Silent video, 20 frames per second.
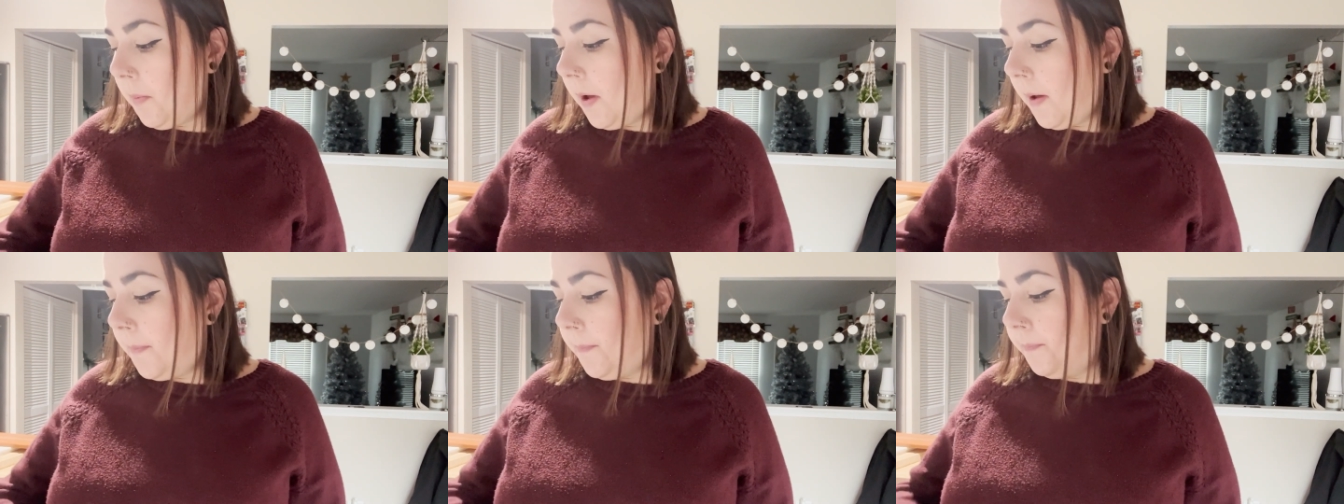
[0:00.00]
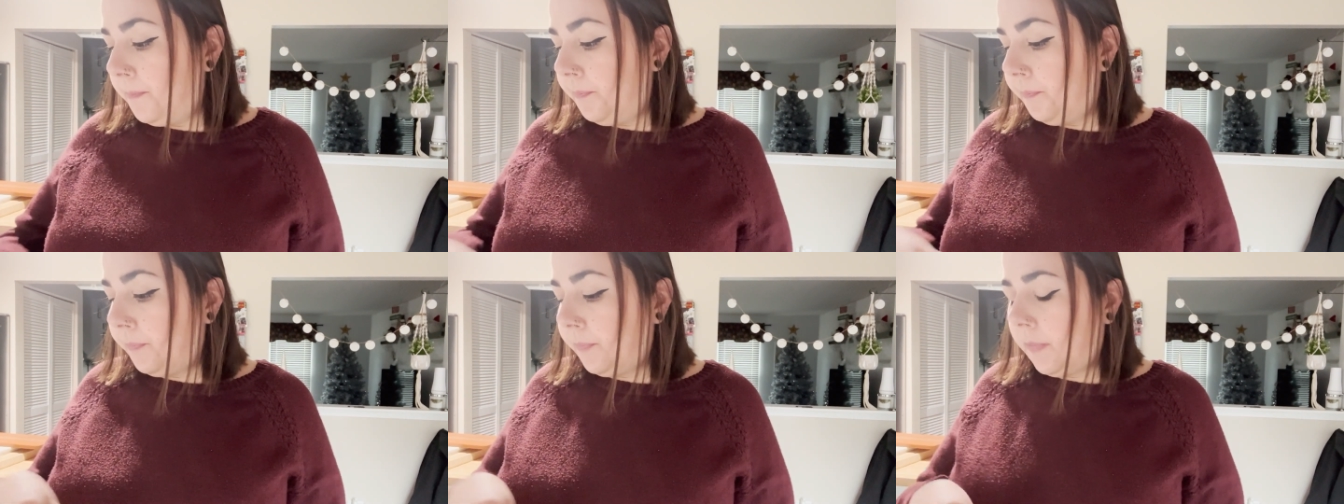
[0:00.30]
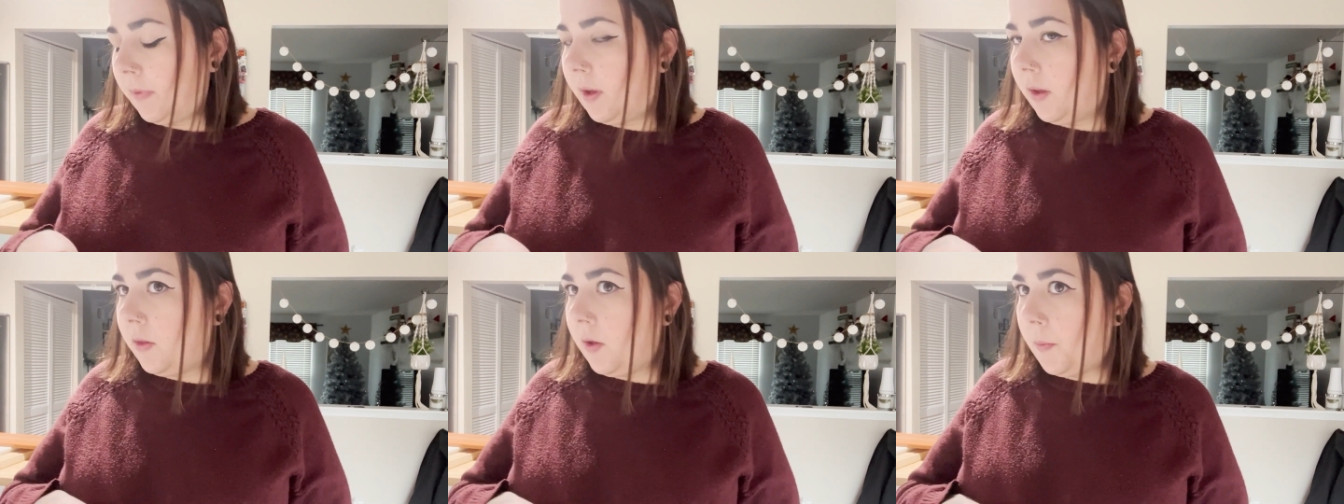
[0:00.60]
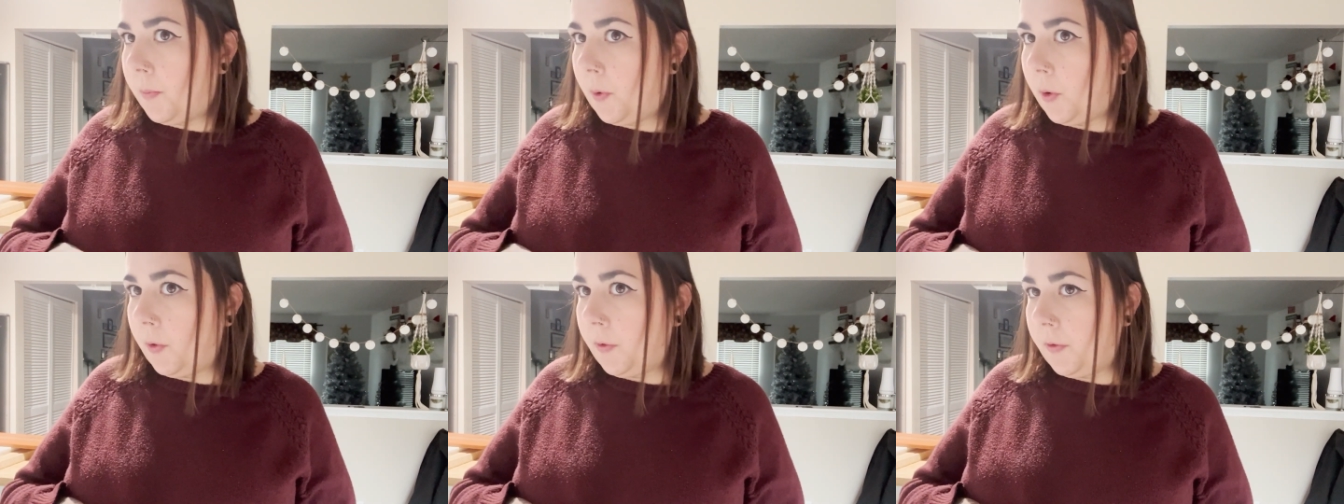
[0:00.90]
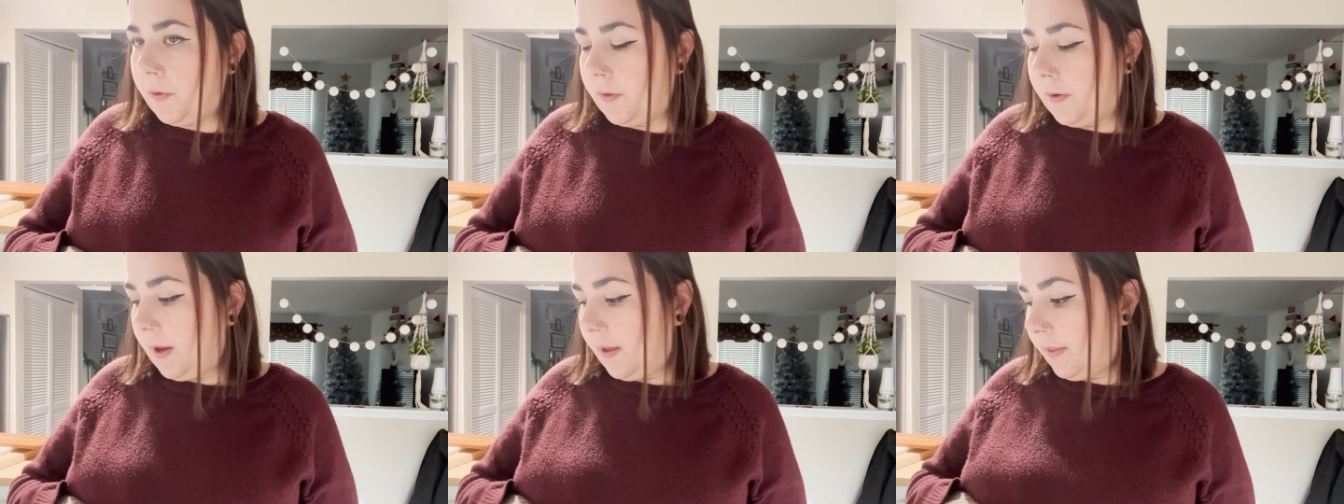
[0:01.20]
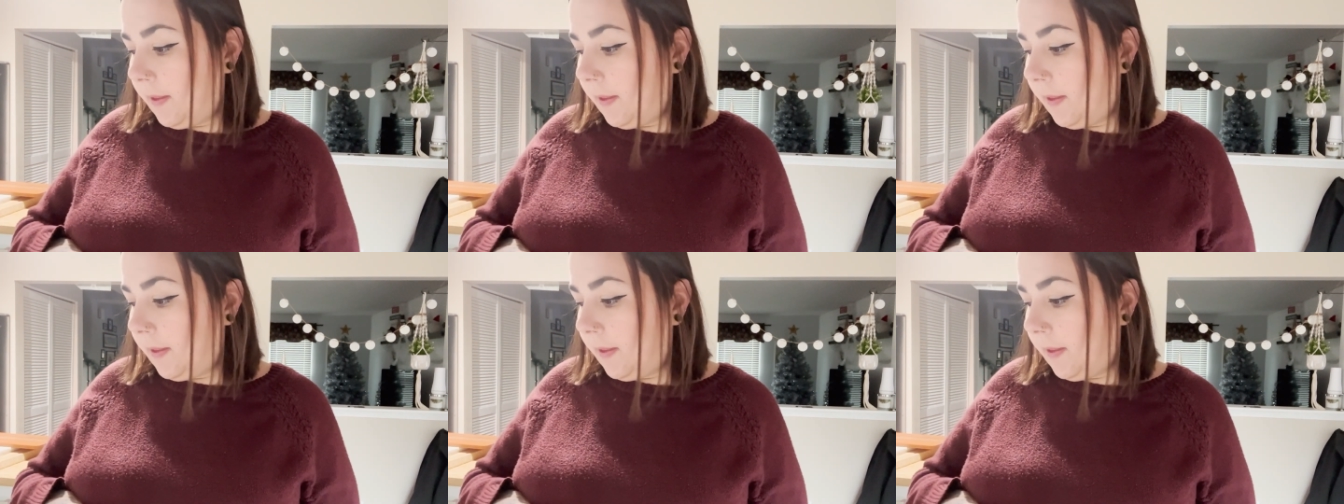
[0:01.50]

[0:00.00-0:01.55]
but they're both not